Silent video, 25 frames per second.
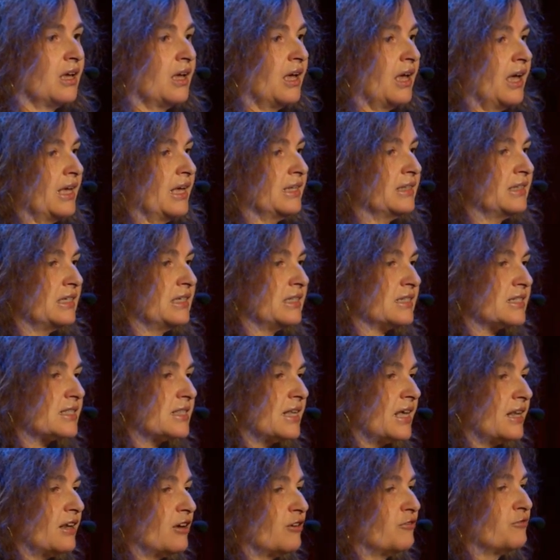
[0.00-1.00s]
And
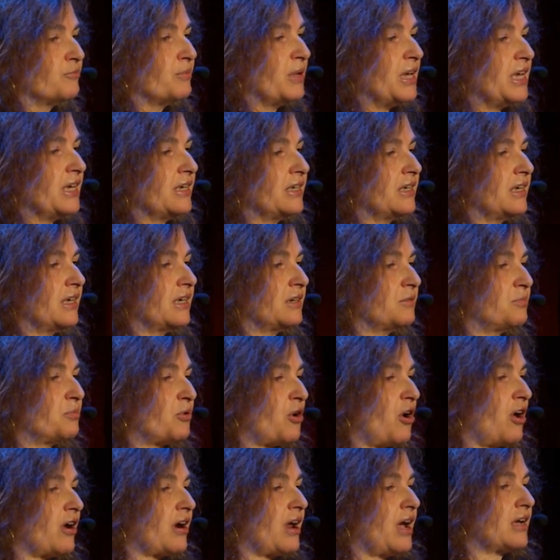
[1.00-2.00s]
instead of making
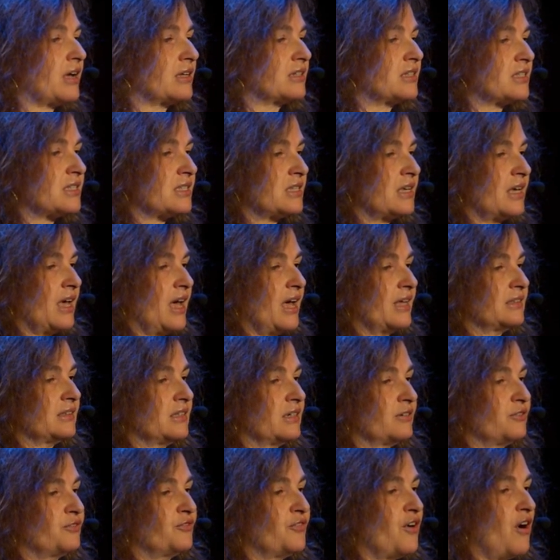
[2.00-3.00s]
products at
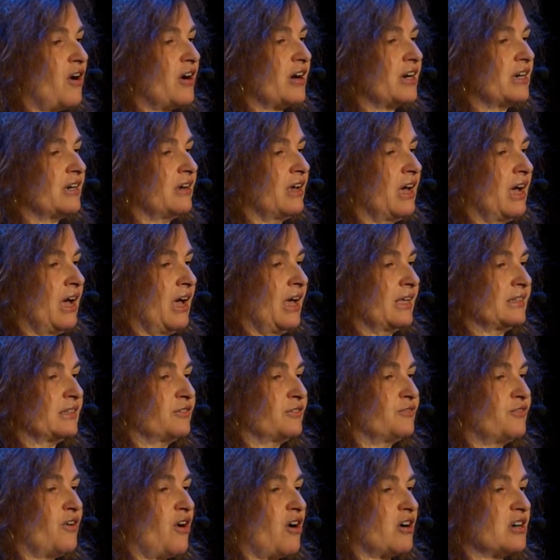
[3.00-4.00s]
the far, uh, at a
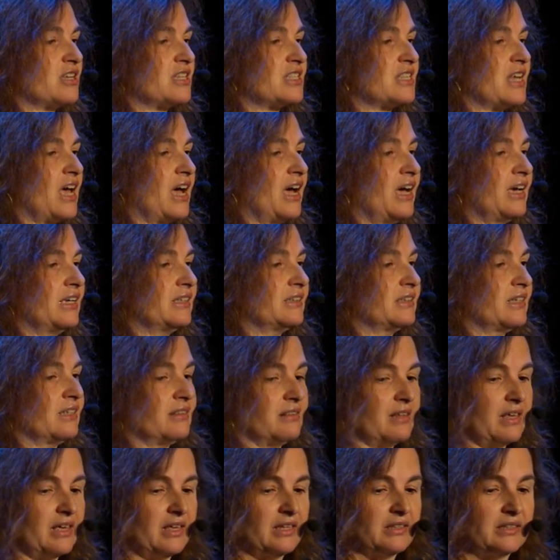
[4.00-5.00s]
far site
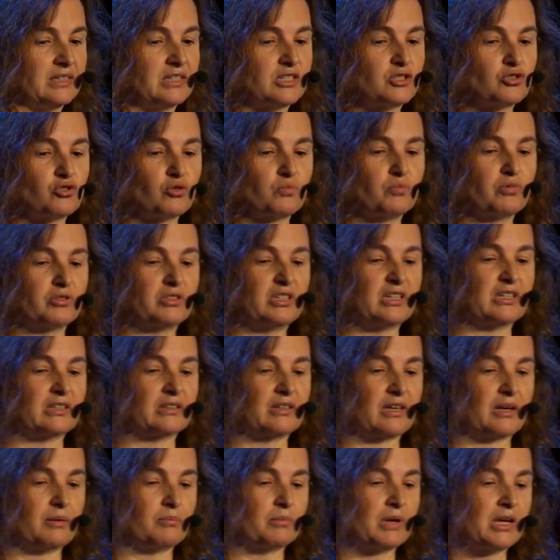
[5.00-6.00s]
and then distributing
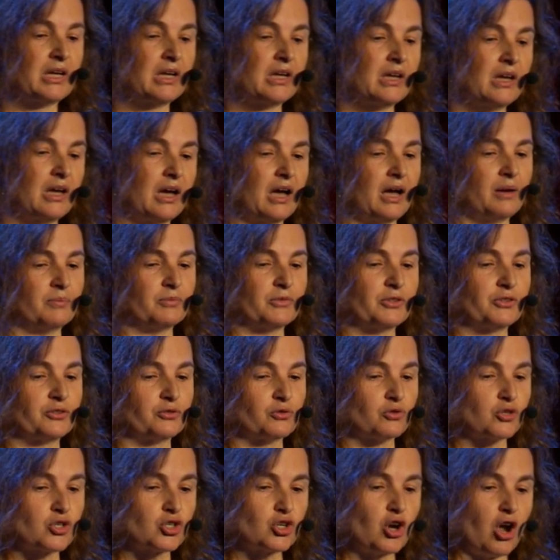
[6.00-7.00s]
them um,
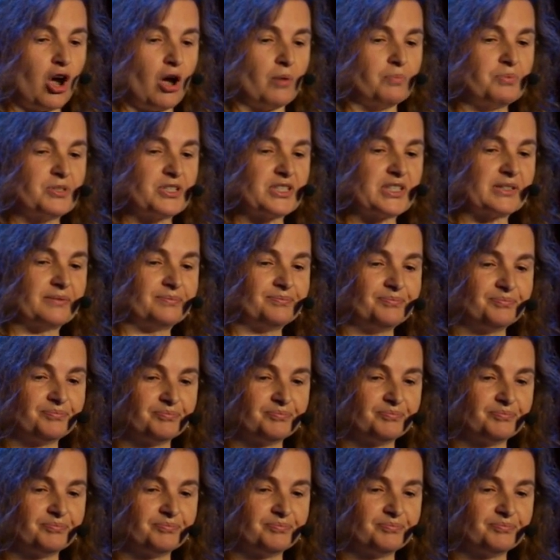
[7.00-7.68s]
through shops,